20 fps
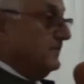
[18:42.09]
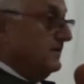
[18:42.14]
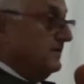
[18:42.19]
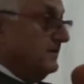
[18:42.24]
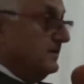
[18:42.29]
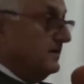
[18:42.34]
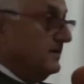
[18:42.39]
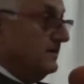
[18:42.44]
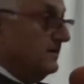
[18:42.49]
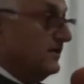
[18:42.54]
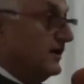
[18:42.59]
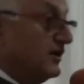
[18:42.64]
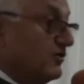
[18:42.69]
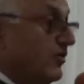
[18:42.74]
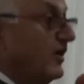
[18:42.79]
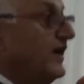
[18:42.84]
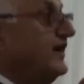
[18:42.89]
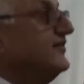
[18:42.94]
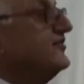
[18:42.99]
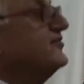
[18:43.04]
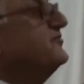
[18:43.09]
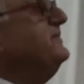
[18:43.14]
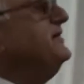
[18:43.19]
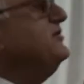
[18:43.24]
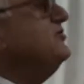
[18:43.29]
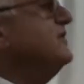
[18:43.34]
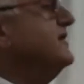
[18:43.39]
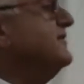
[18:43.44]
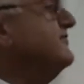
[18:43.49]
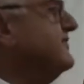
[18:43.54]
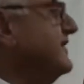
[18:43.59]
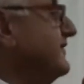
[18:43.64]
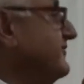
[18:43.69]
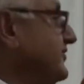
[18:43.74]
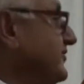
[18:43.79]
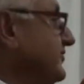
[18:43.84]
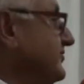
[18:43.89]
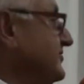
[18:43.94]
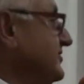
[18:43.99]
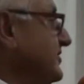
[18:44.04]
uh, requires me to give
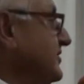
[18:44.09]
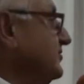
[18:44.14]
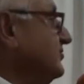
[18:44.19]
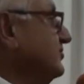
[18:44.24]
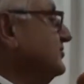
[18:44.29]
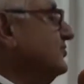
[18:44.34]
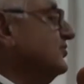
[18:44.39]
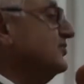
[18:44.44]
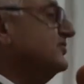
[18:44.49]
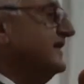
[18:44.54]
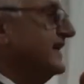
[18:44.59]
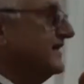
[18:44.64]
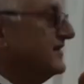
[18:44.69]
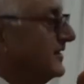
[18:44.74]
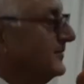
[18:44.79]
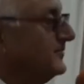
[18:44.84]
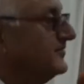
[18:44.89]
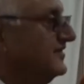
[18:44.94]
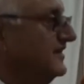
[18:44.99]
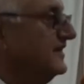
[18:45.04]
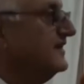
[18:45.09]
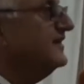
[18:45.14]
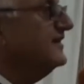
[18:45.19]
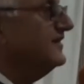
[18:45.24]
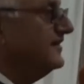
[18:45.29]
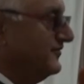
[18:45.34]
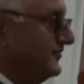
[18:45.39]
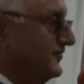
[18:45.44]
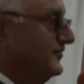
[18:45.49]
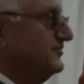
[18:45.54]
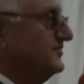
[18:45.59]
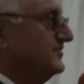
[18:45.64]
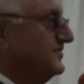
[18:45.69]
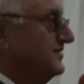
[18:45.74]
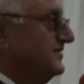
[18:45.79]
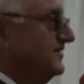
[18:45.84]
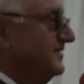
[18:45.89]
refuge to those that come seeking refuge.